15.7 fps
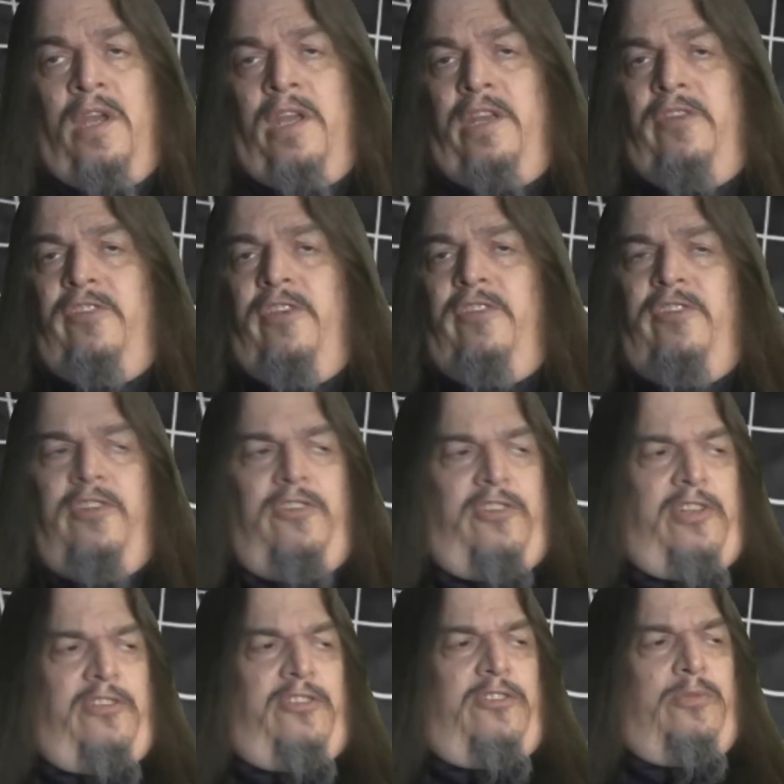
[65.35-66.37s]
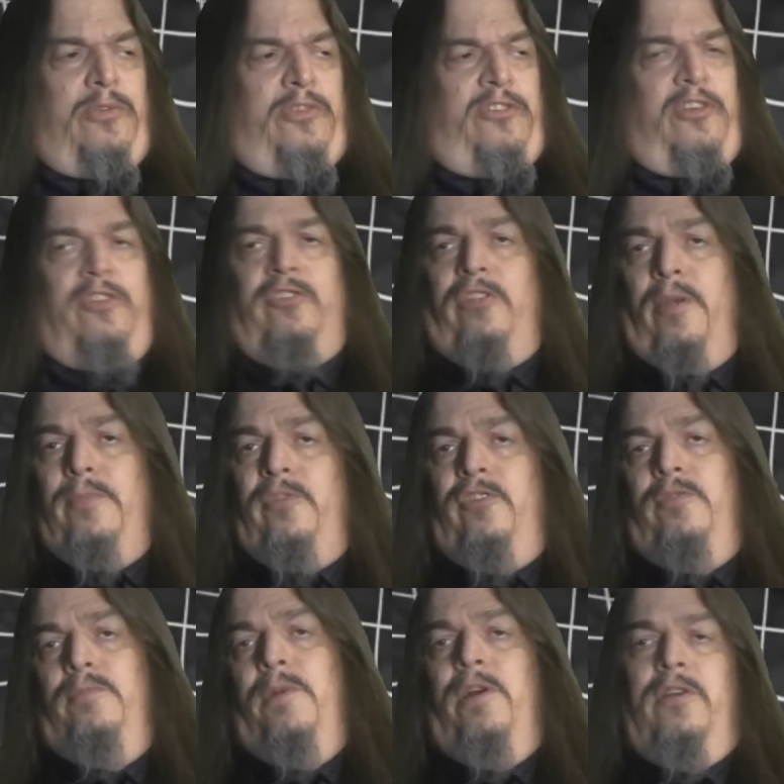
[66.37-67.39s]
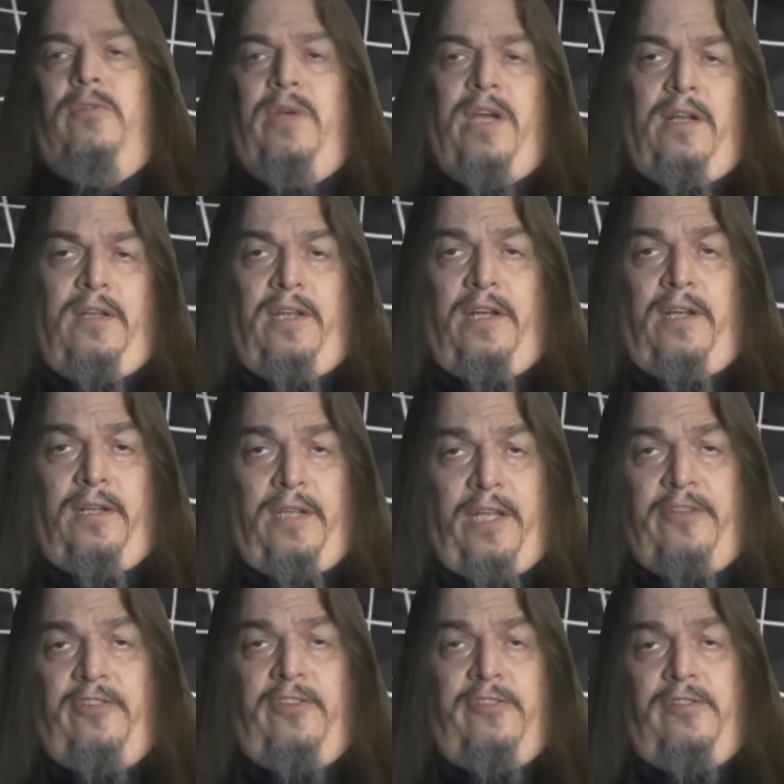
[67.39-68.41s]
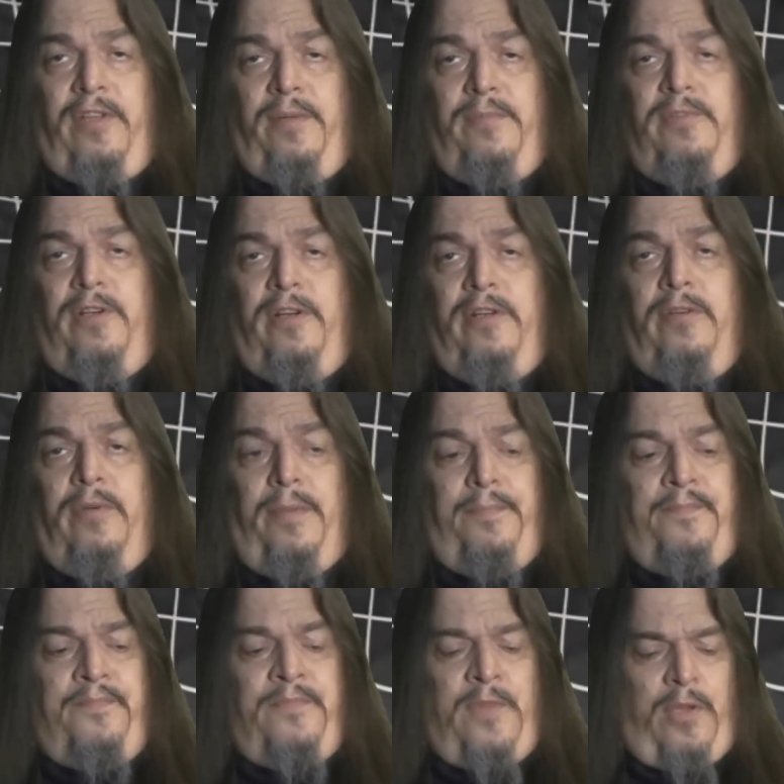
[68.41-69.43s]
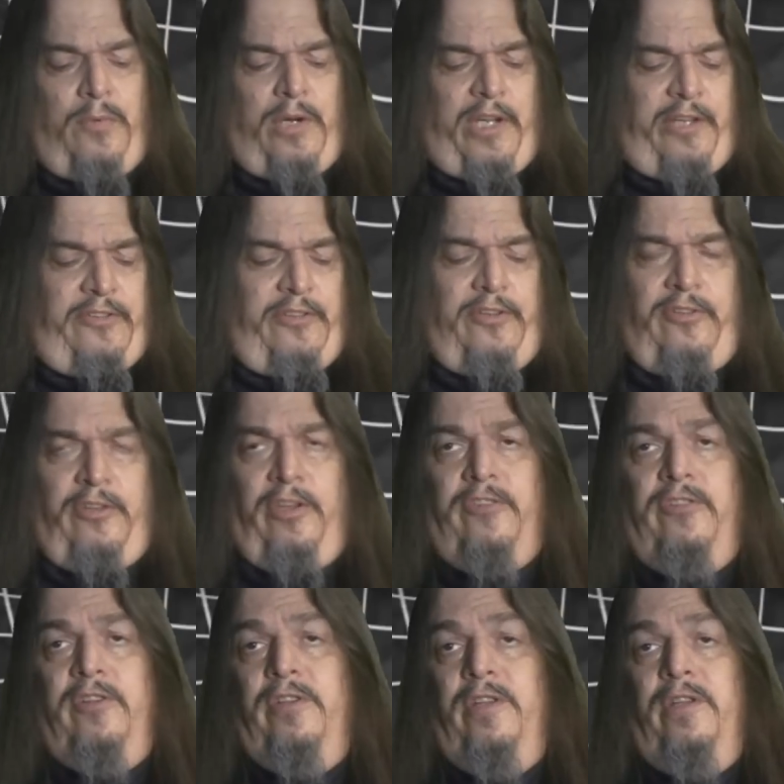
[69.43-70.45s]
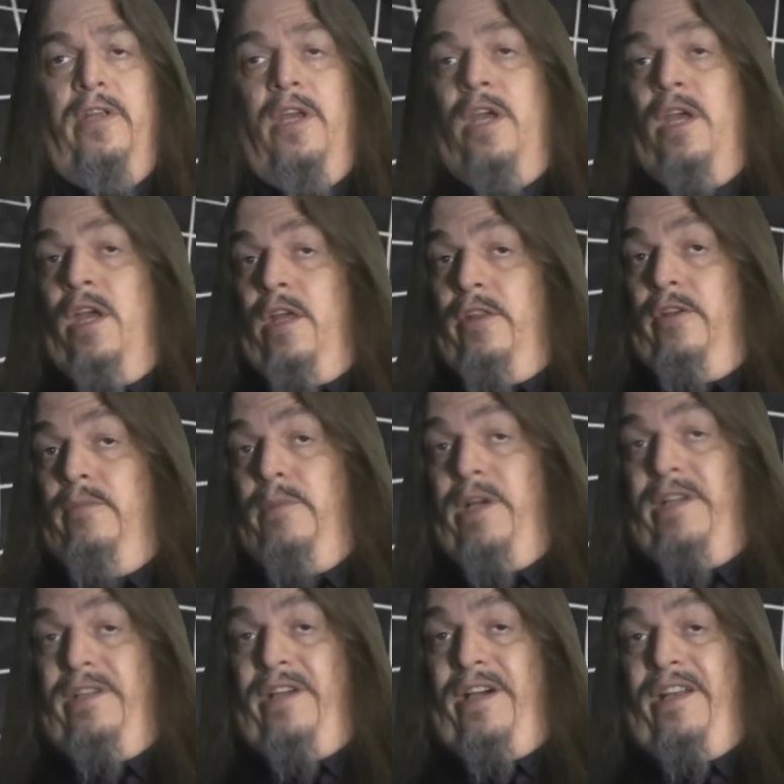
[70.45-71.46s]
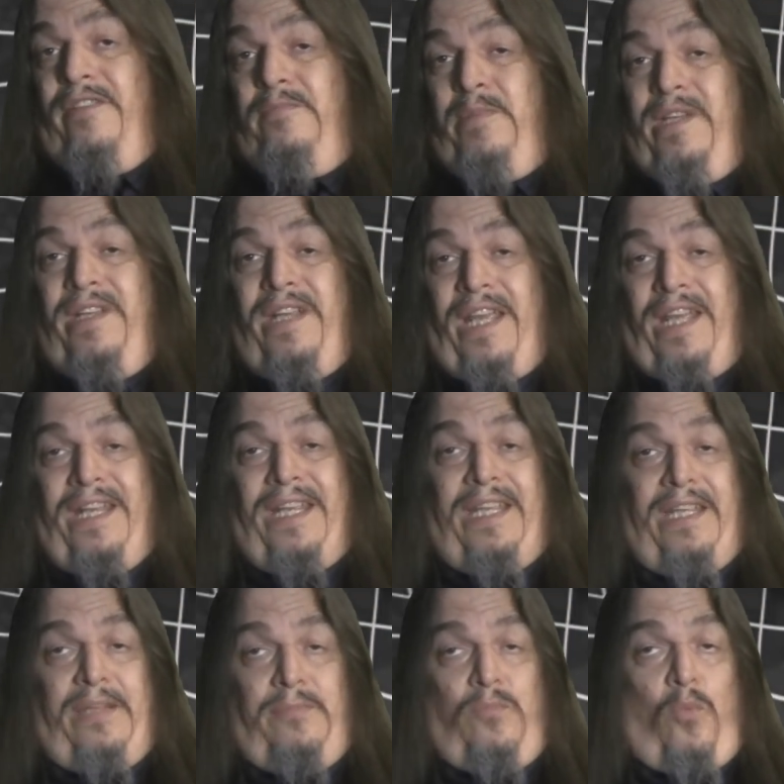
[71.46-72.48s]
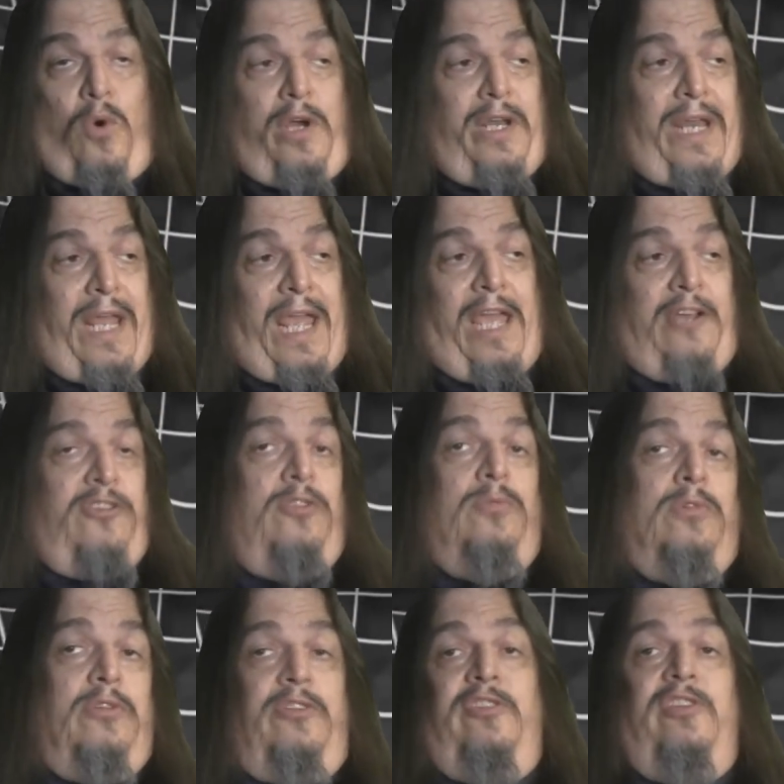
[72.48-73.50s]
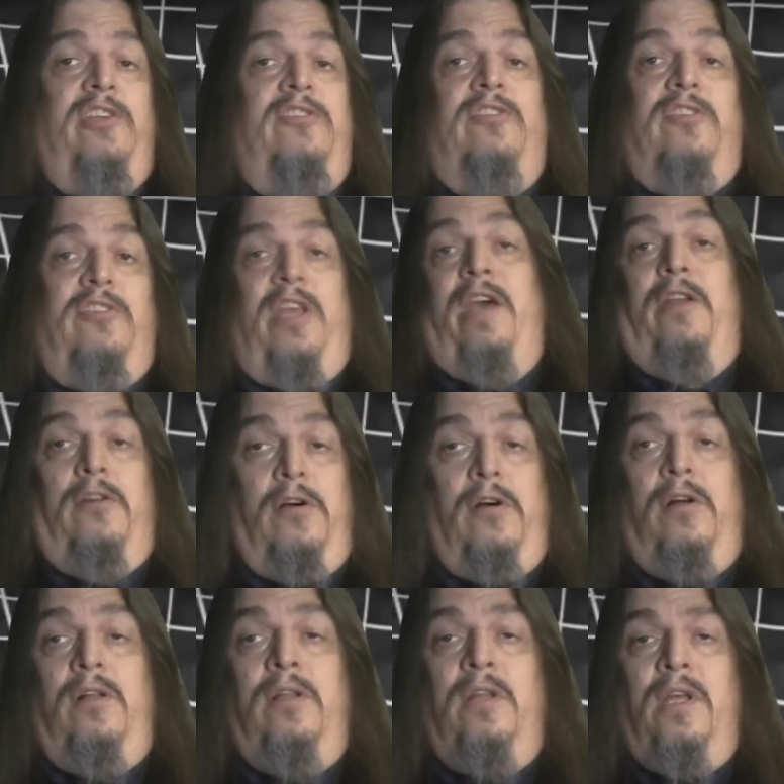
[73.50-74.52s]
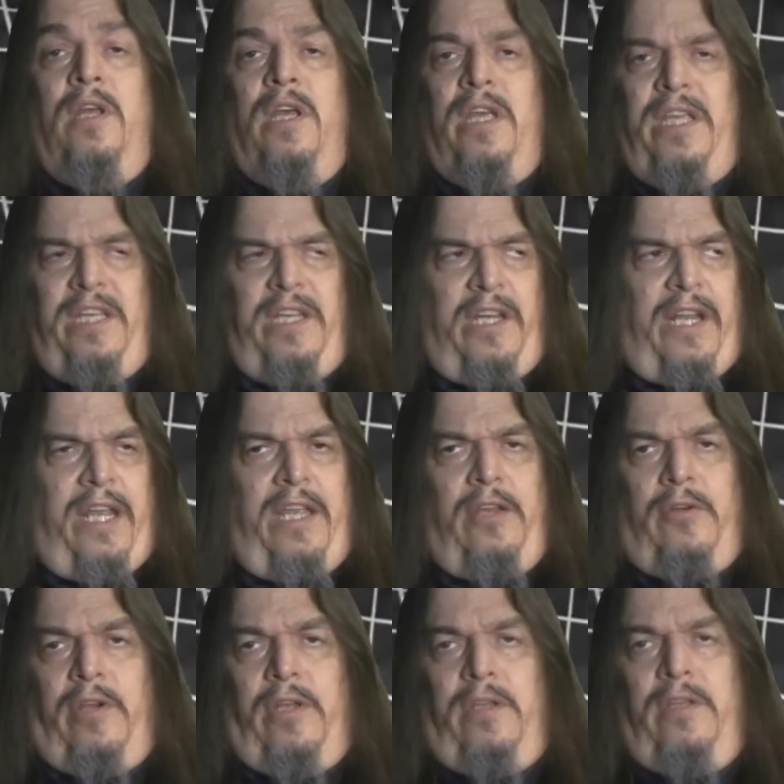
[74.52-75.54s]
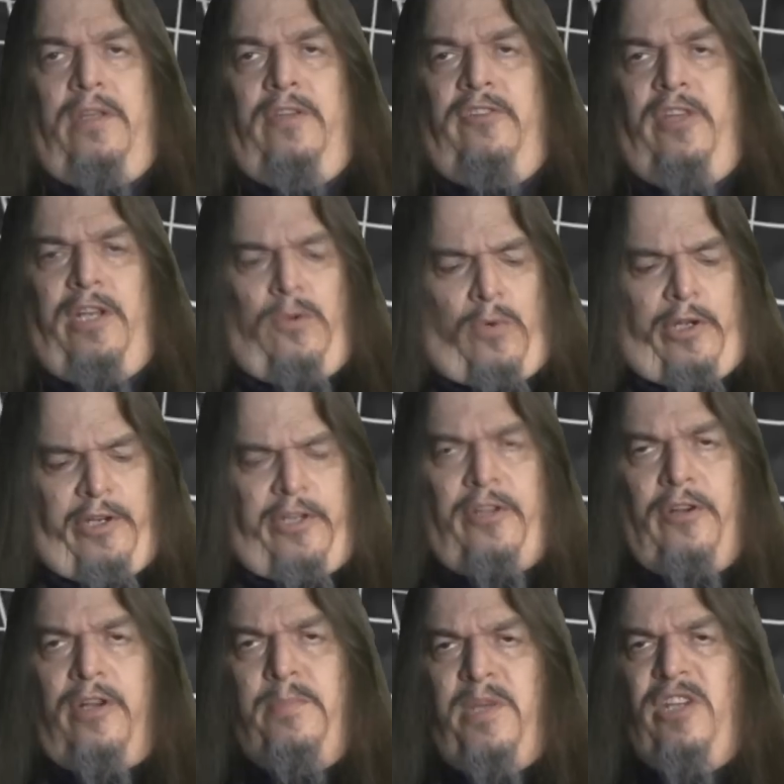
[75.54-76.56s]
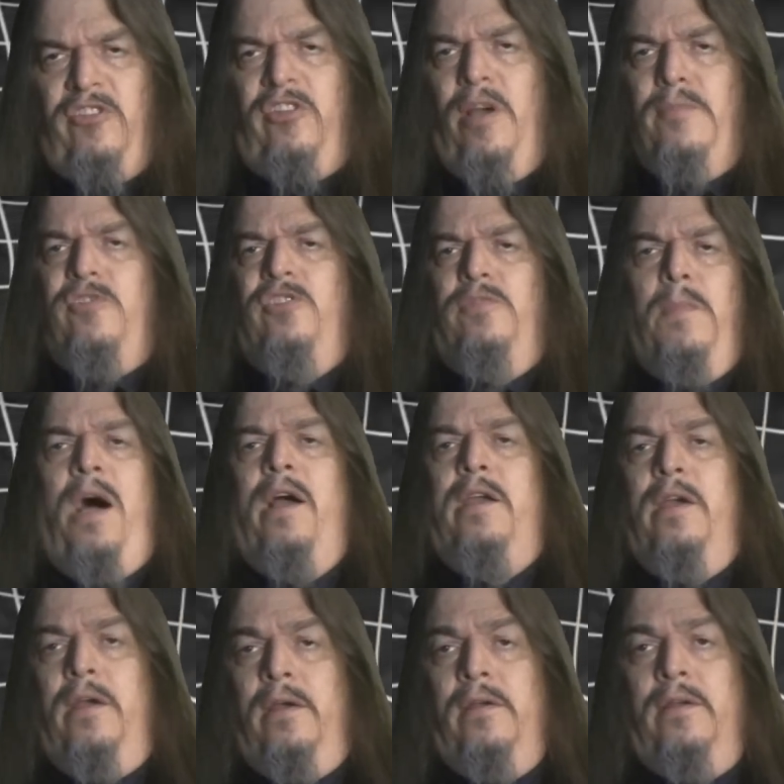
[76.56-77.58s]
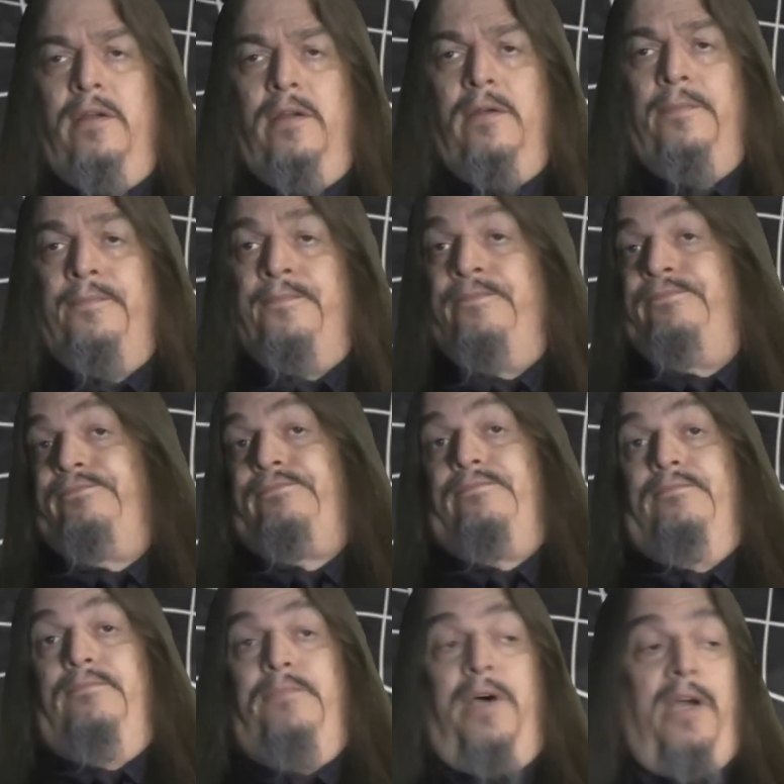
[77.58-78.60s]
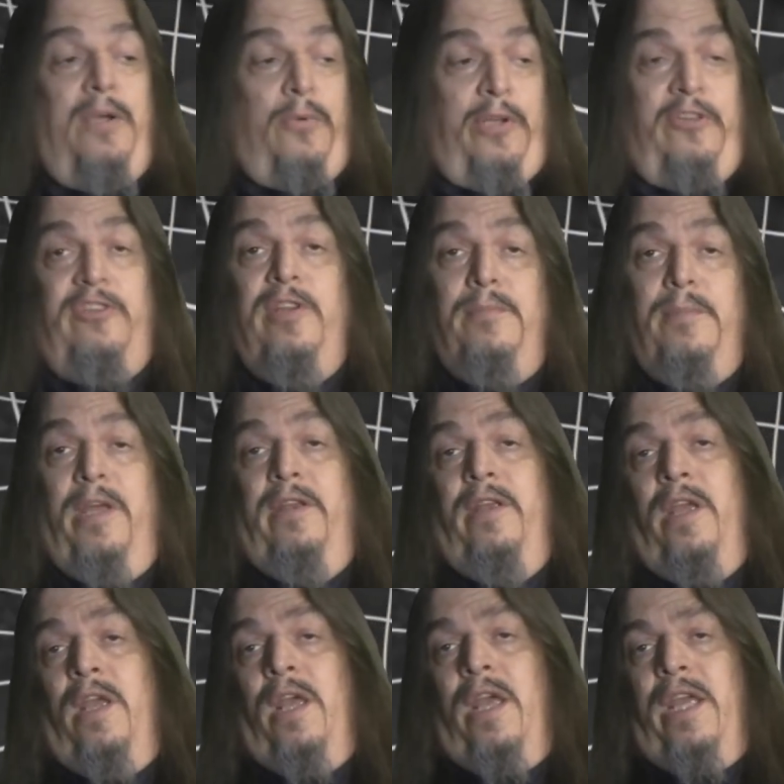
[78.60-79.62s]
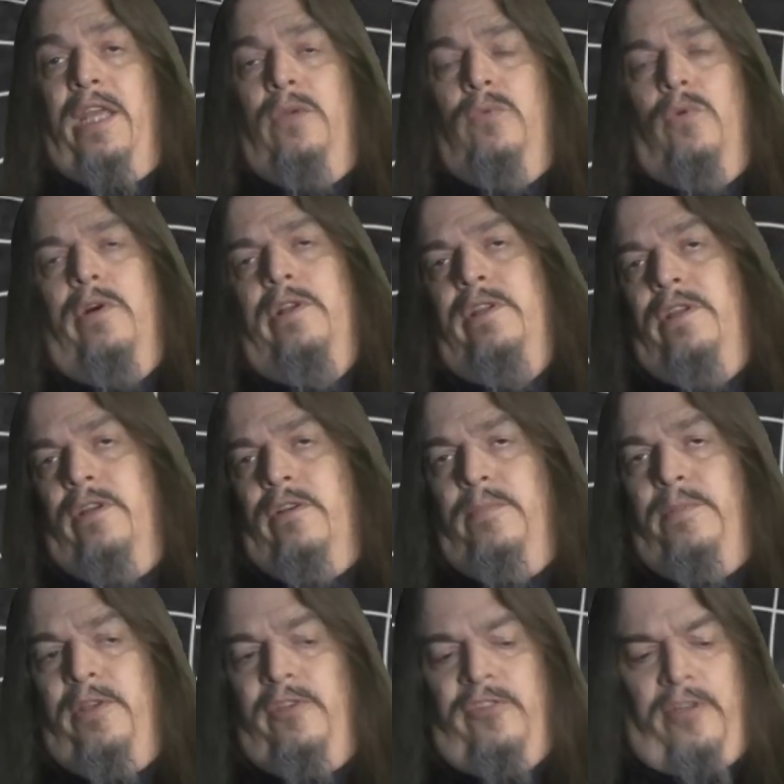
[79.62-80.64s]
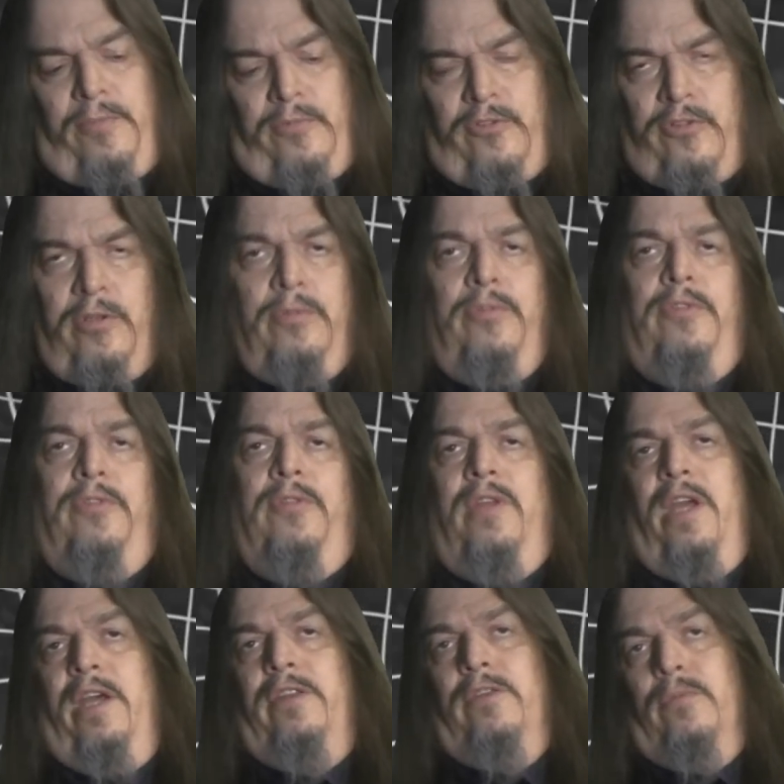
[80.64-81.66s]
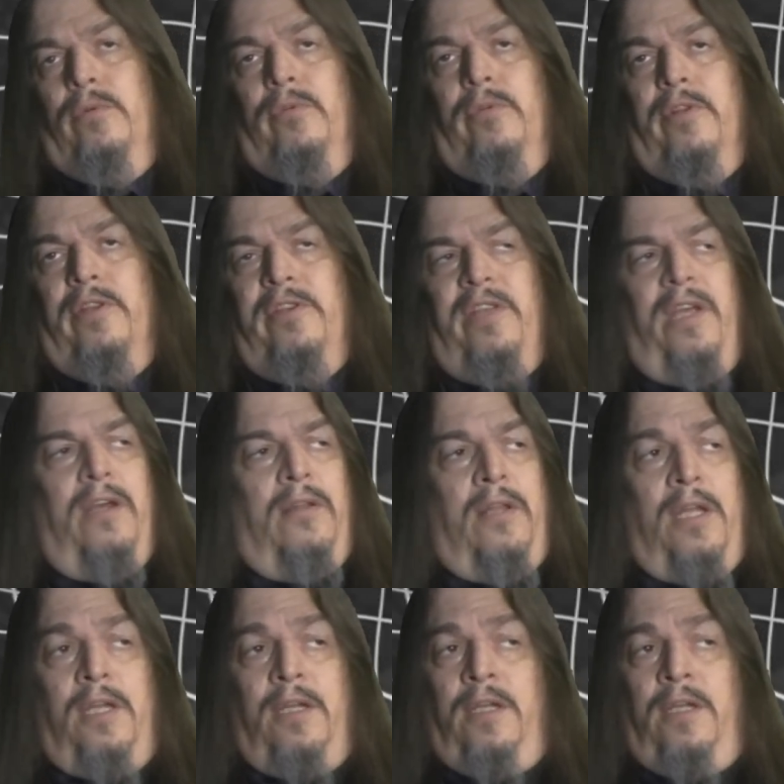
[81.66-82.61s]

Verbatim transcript: He says that Jesus was just some schmuck who had a lot of legends lumped onto him. And when I suggested that there might not have been any one actual Jesus at all, he got angry. He said he wanted there to be some schmuck, by which he meant he wanted there to be some truth at the root of the tale.